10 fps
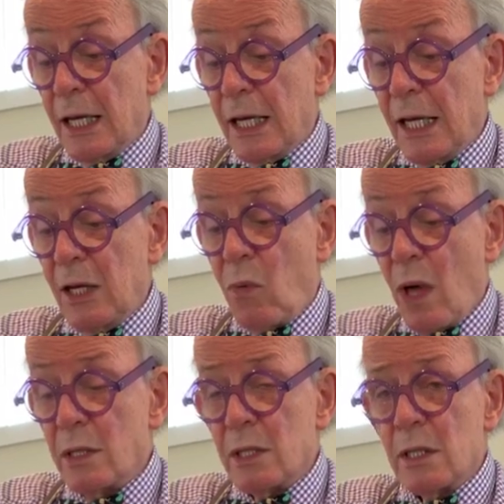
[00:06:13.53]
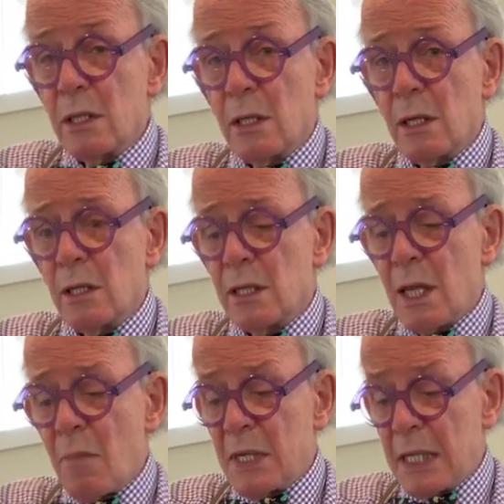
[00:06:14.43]
It was
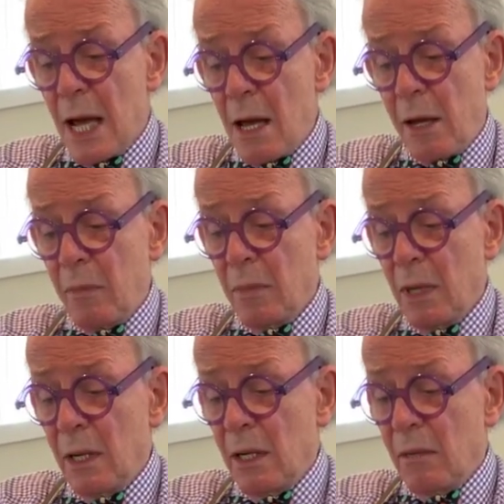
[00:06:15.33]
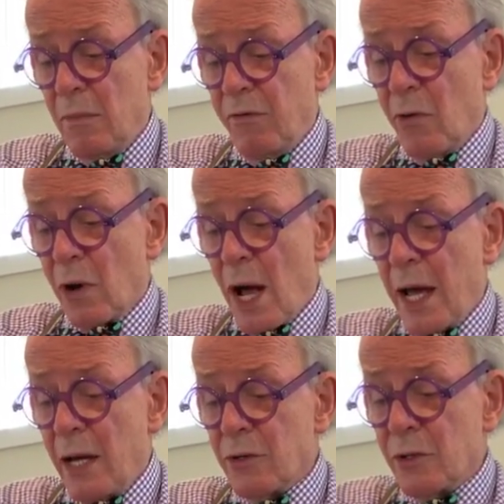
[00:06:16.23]
some time before I
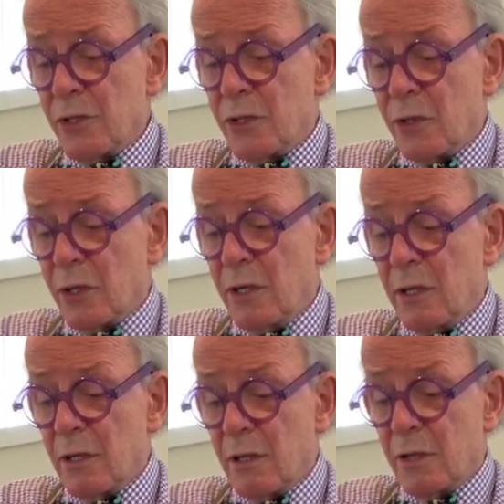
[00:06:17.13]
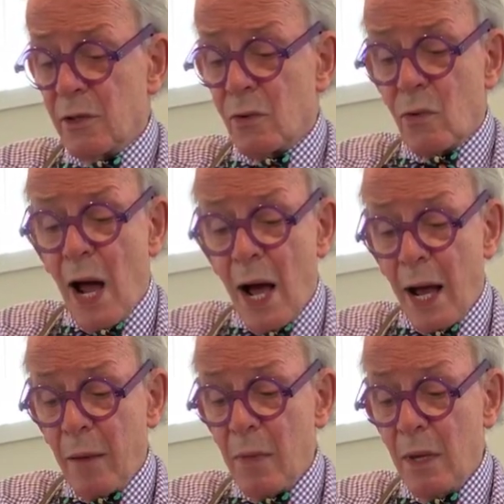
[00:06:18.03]
understood that the
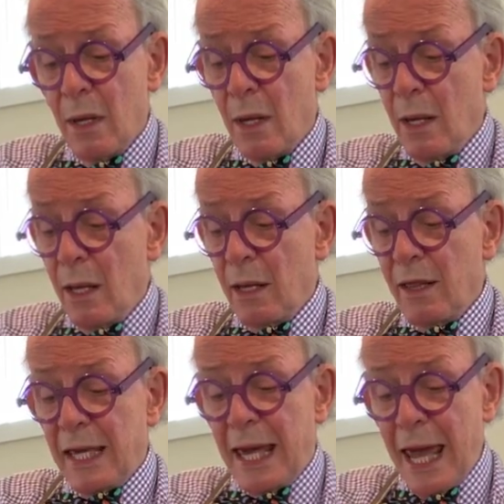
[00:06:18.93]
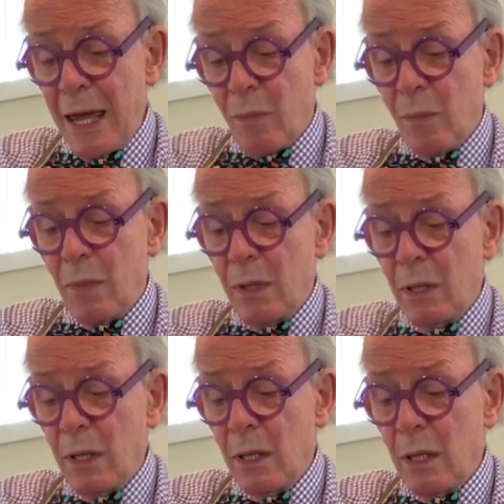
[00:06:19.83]
rhyme, the game,
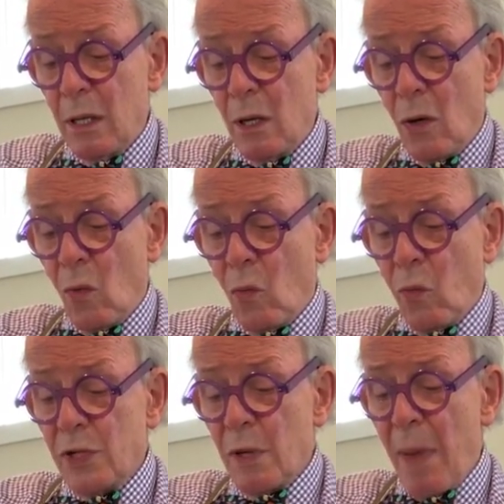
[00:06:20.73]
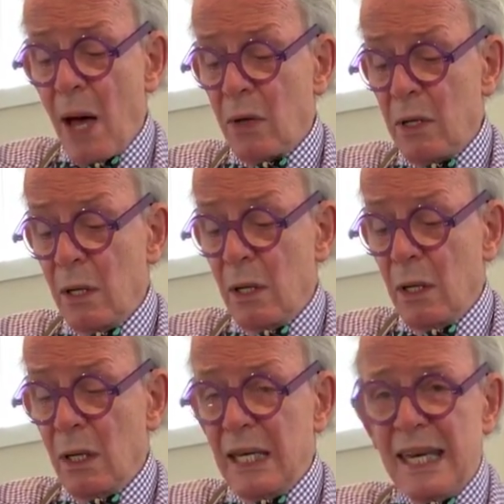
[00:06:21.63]
was about
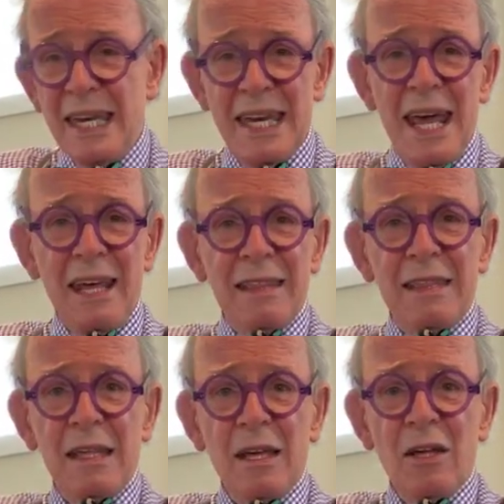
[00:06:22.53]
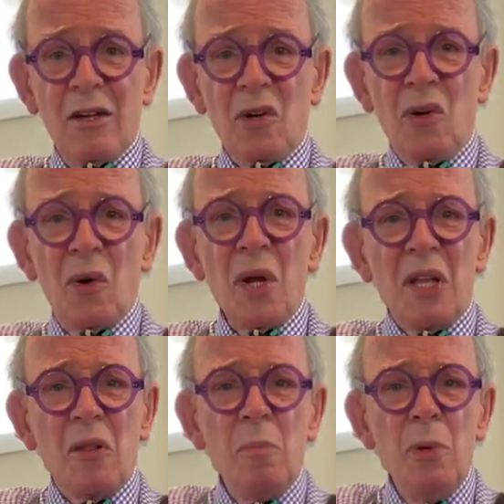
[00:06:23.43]
death during
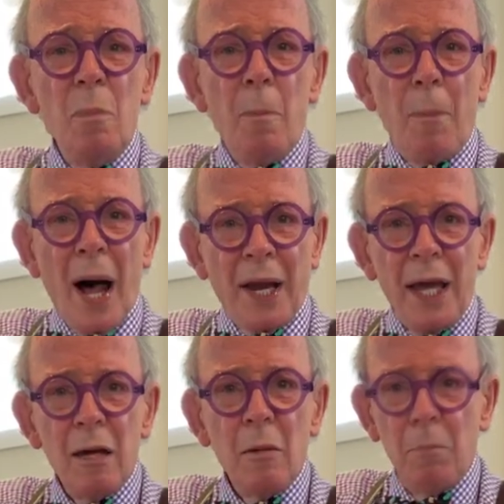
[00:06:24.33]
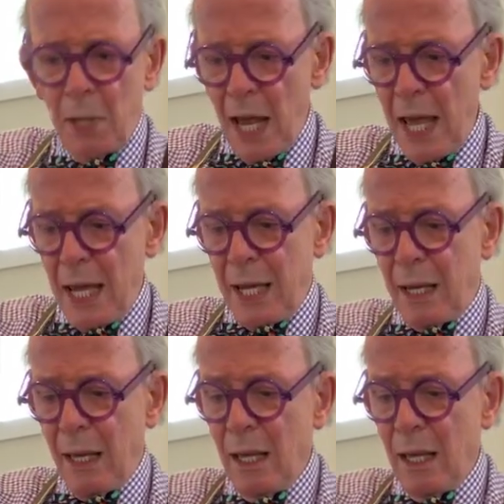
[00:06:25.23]
the bubonic plague.